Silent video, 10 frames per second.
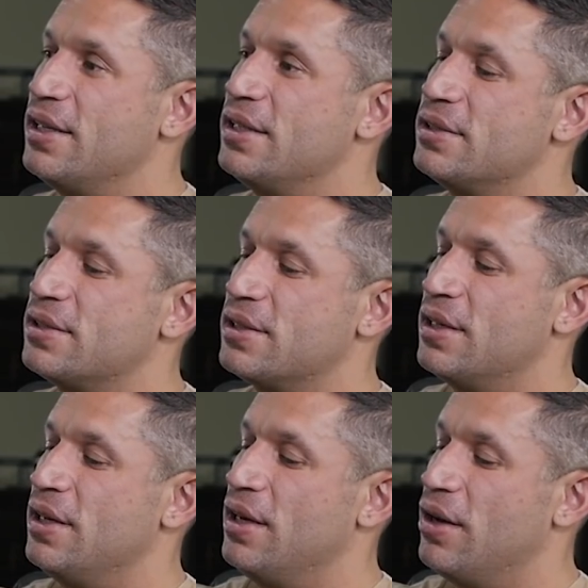is
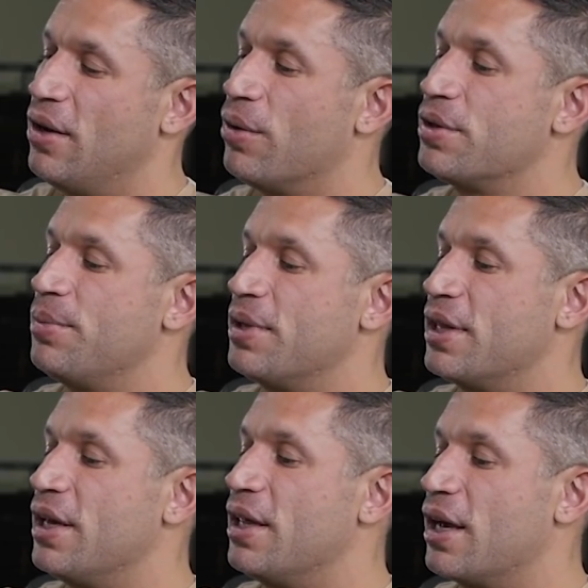
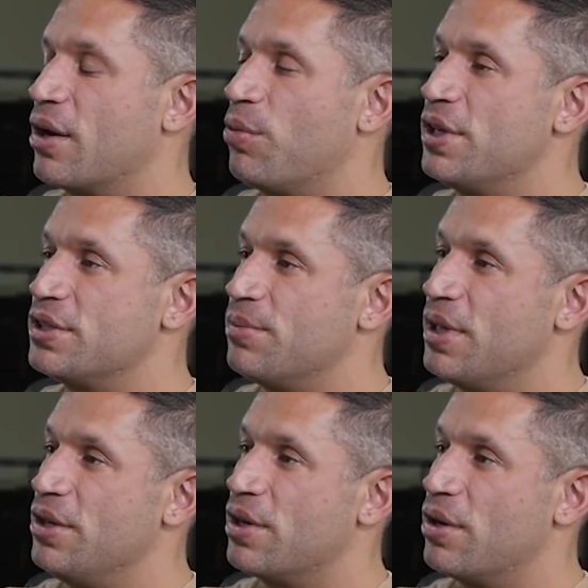ultimately like a wisdom
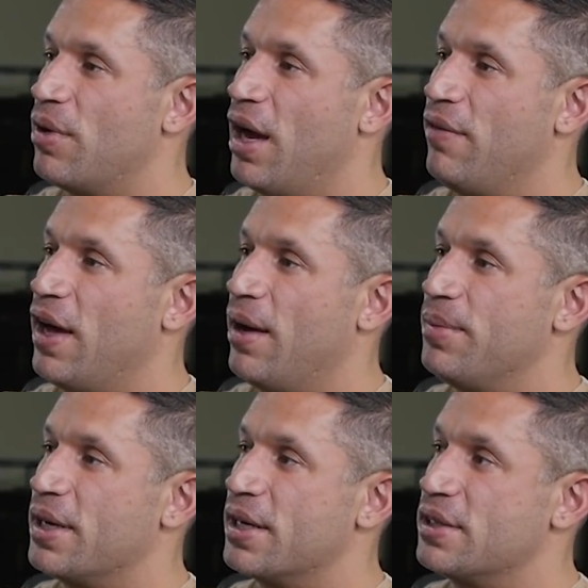that you can arrive at,
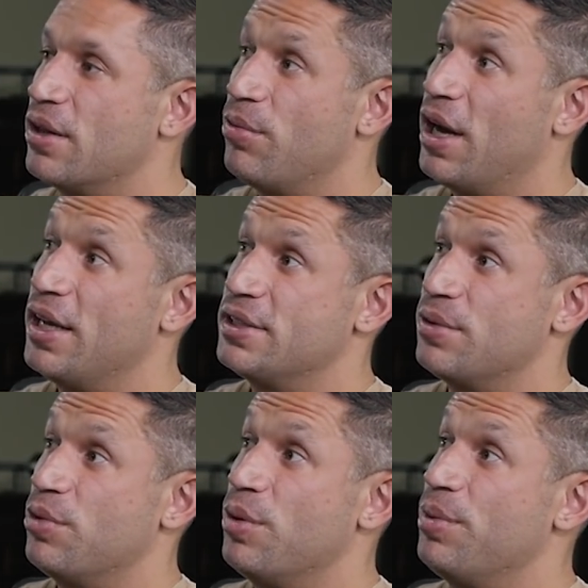because otherwise
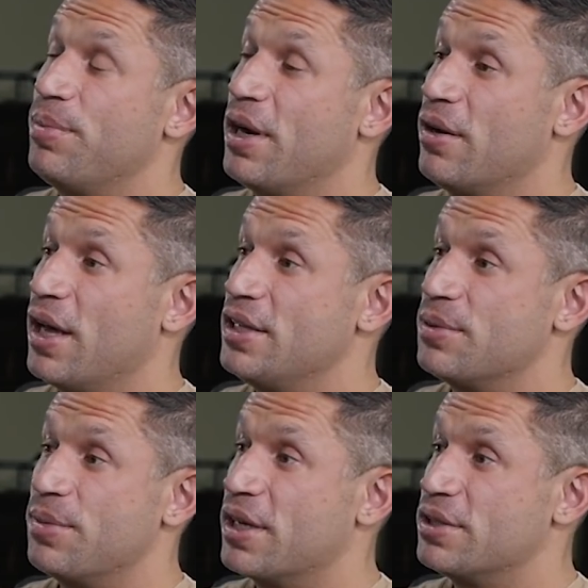it will be
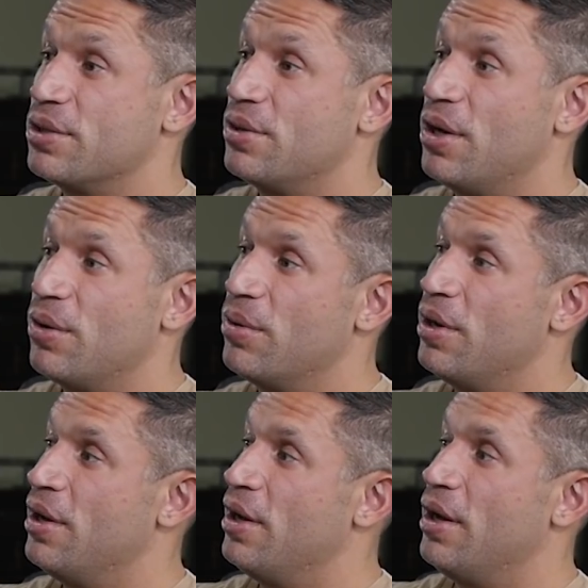paralyzing, because you'll know
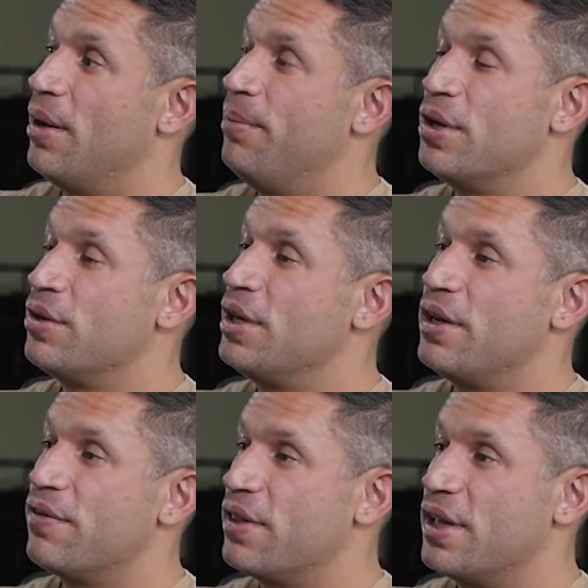a million
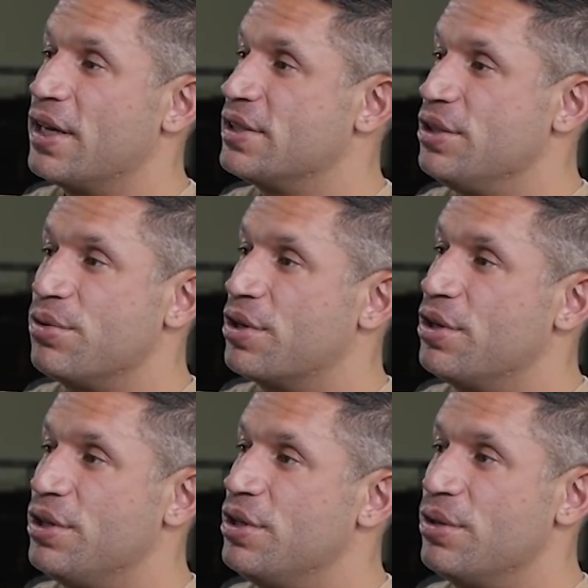different things that you
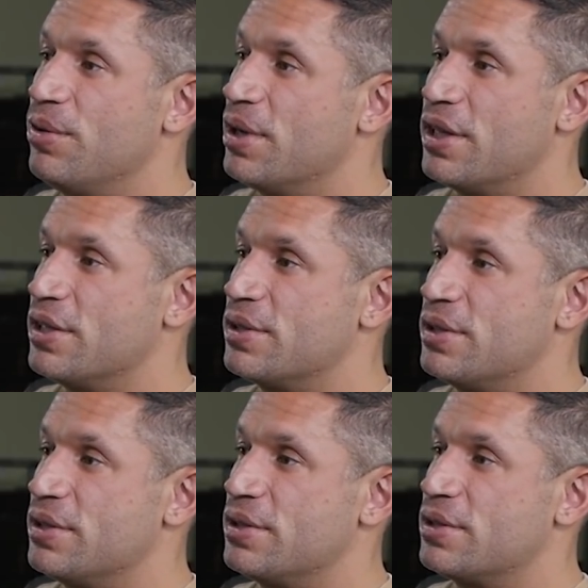could do at this
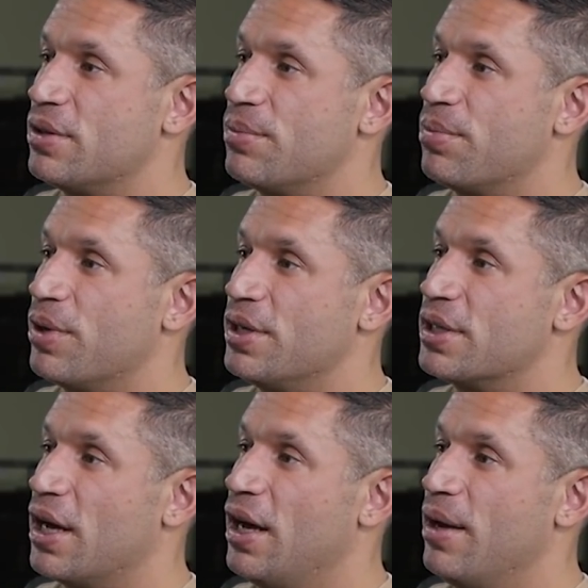certain point
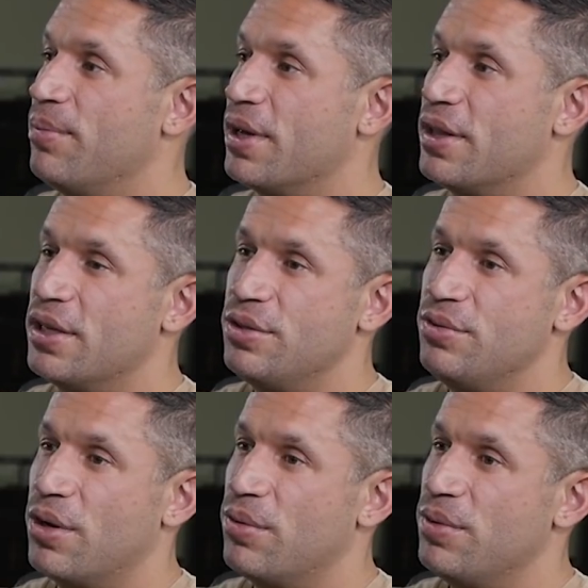in time, but that
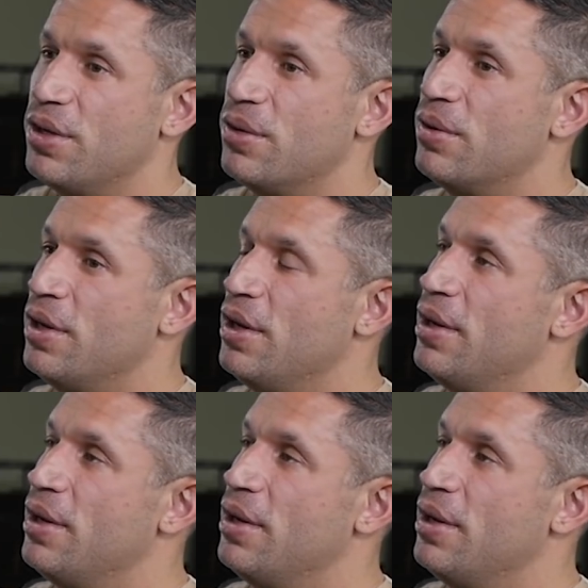you don't do.